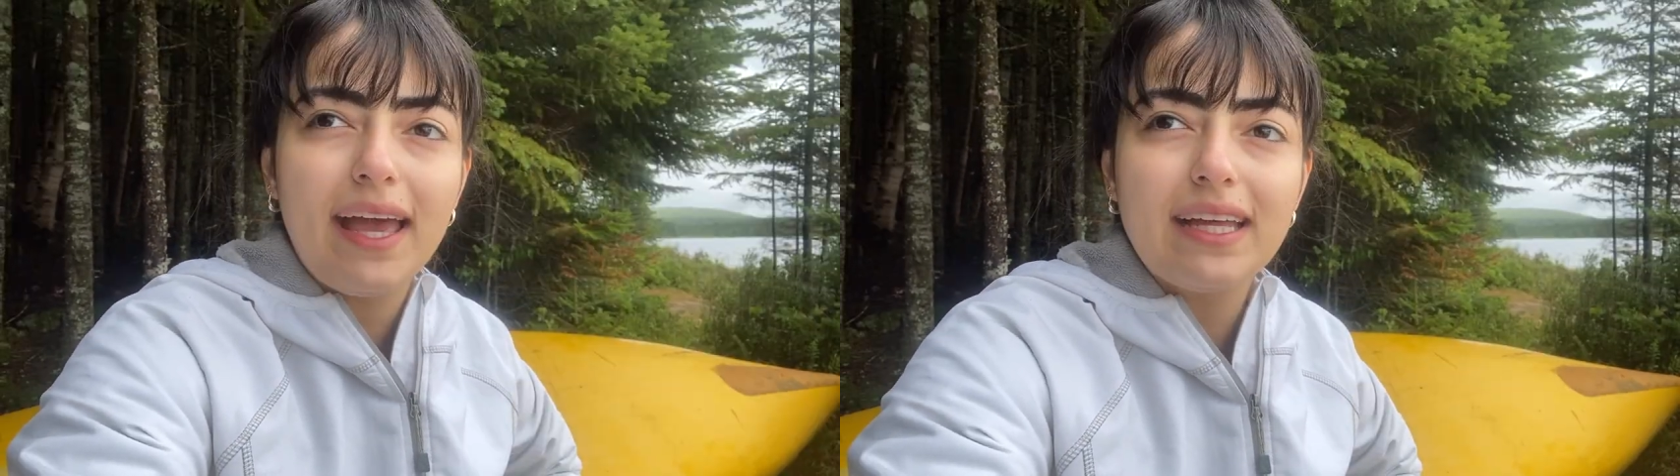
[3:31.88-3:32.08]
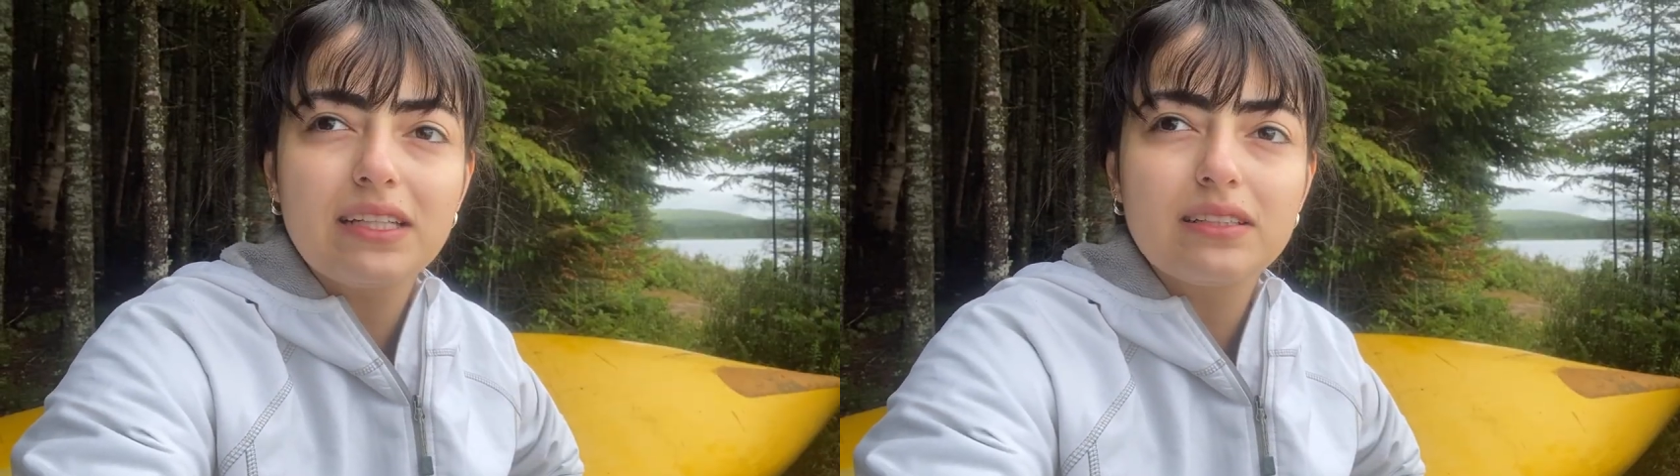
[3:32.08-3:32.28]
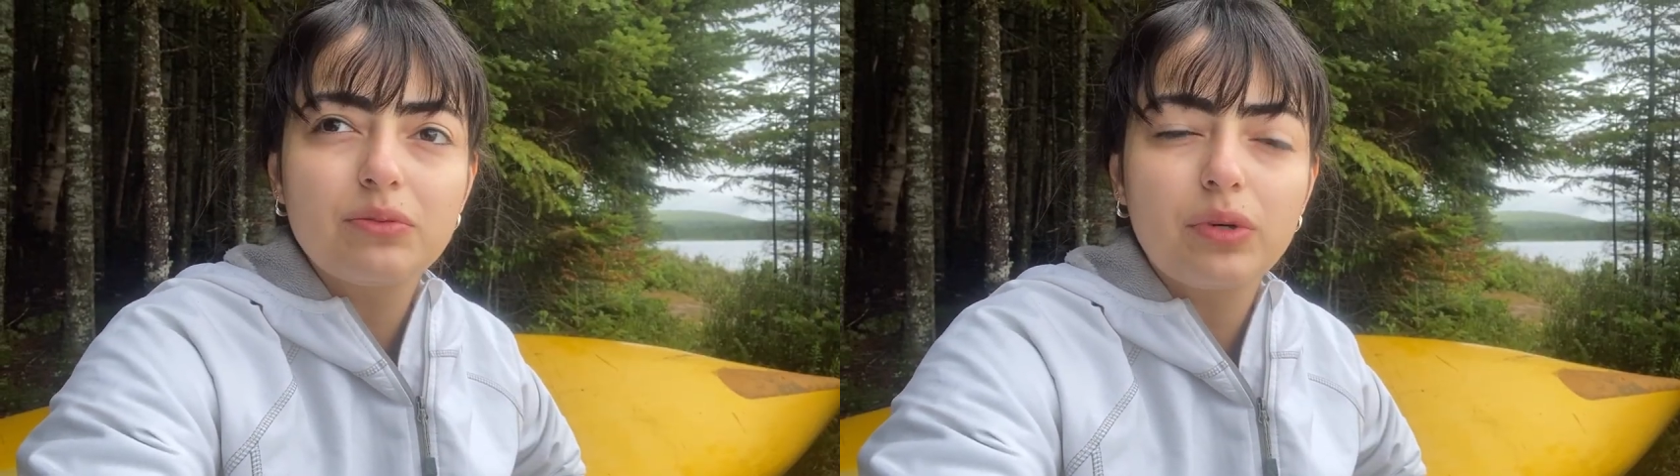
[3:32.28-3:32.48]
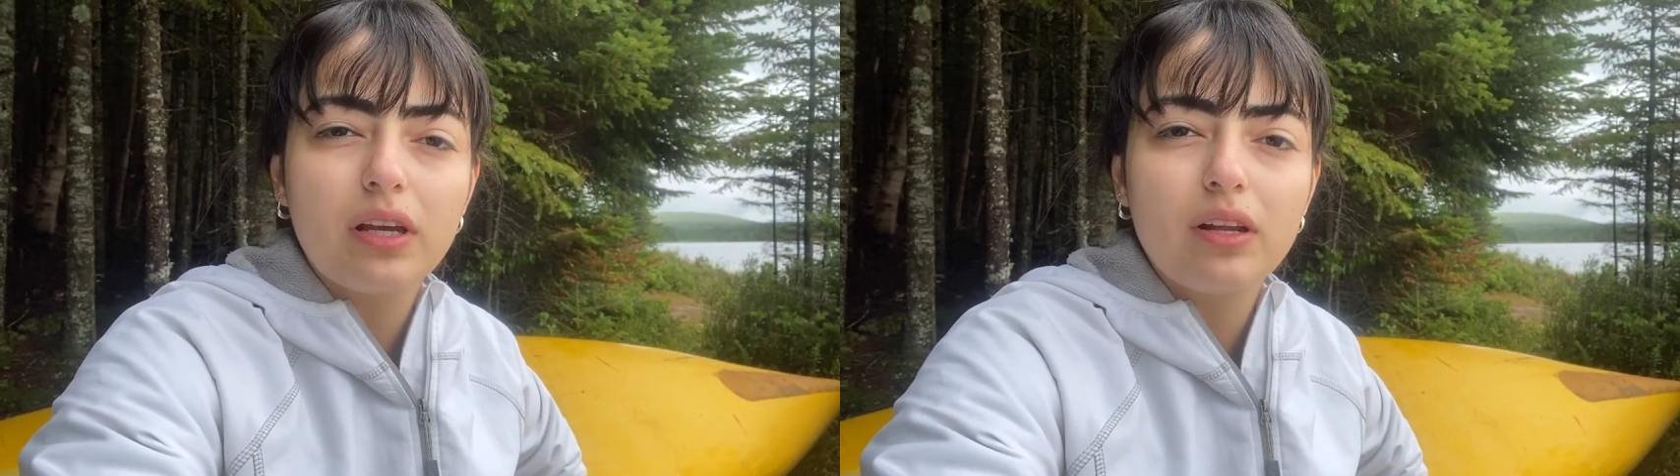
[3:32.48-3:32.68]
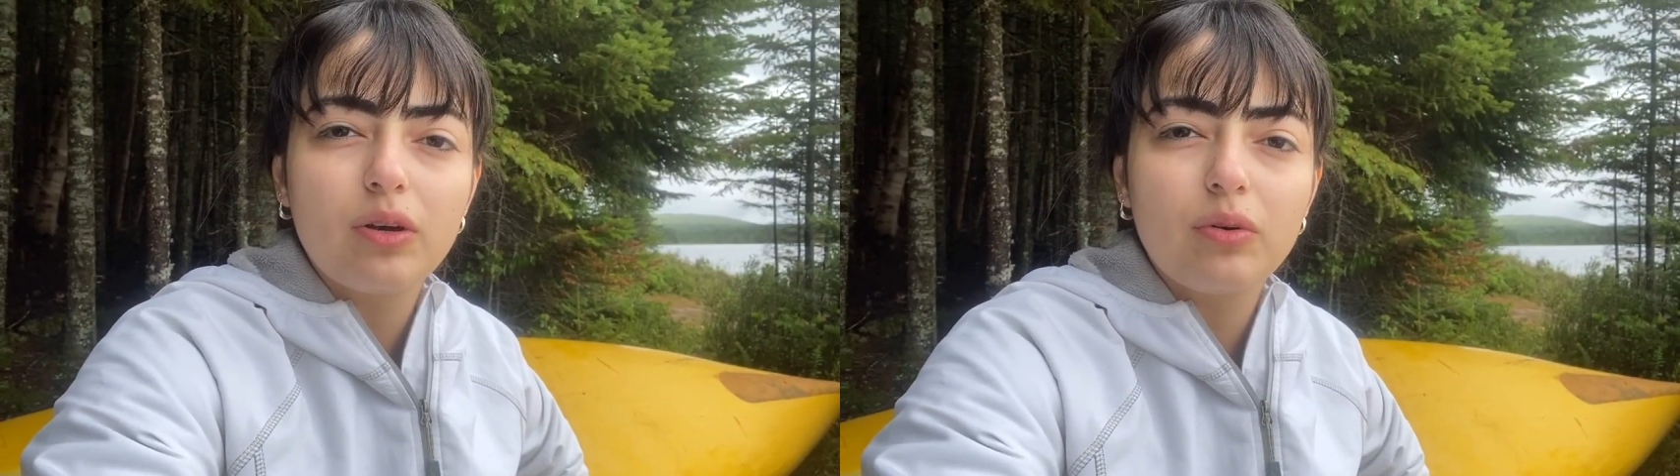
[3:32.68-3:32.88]
and we're
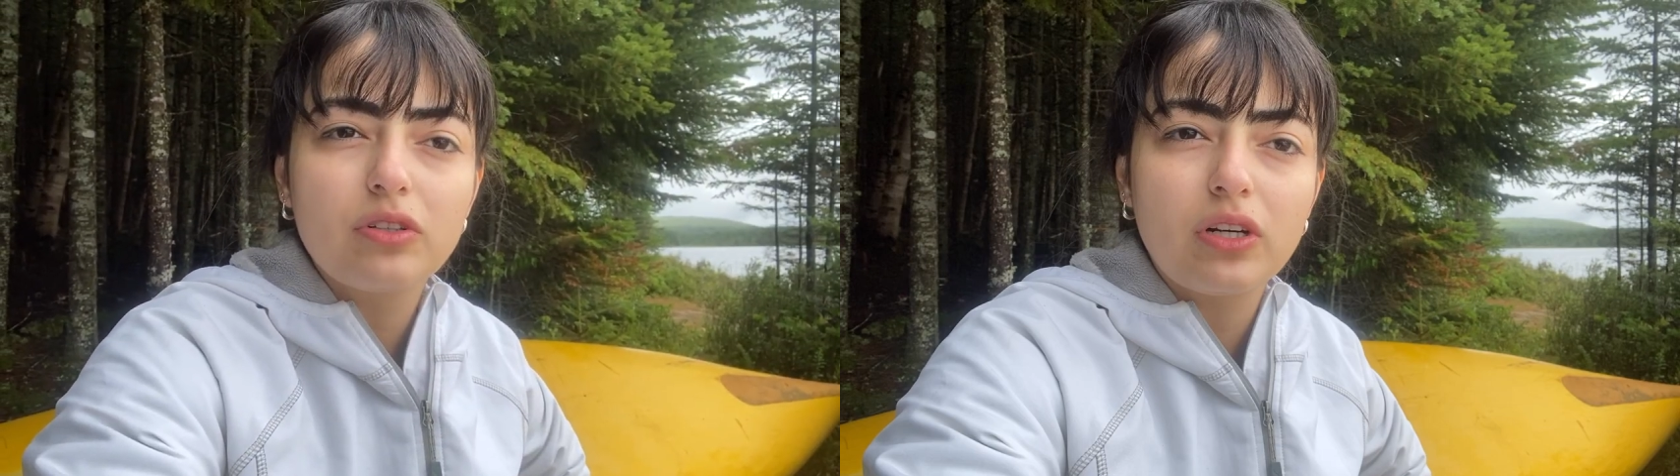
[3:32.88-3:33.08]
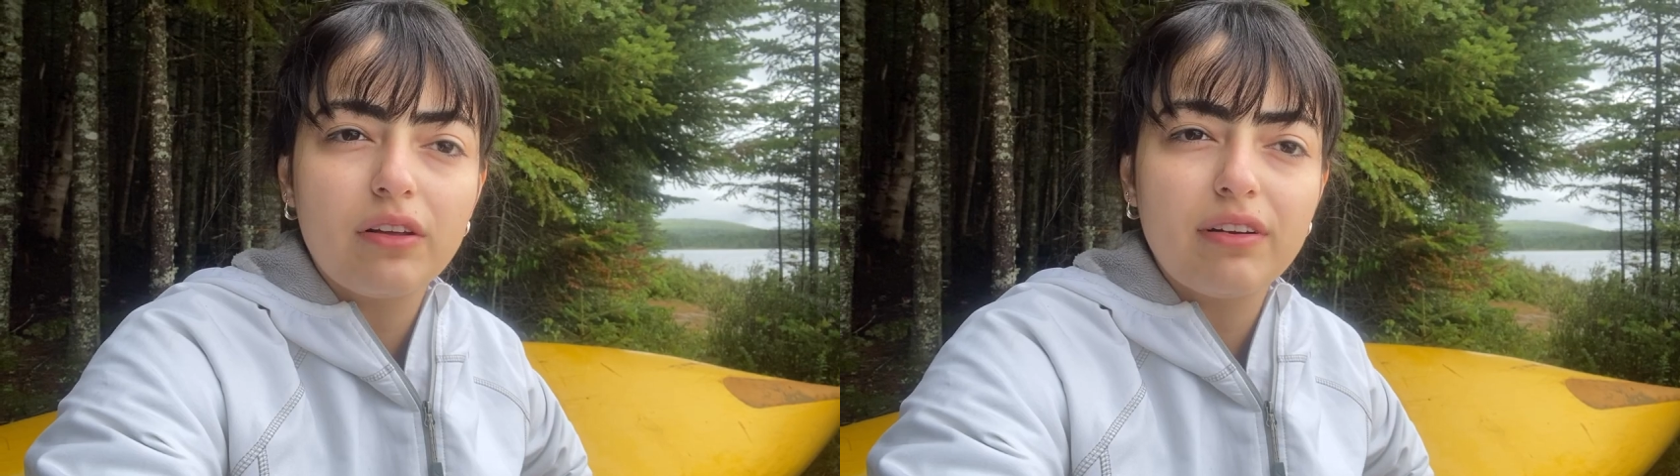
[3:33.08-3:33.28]
gonna go and try to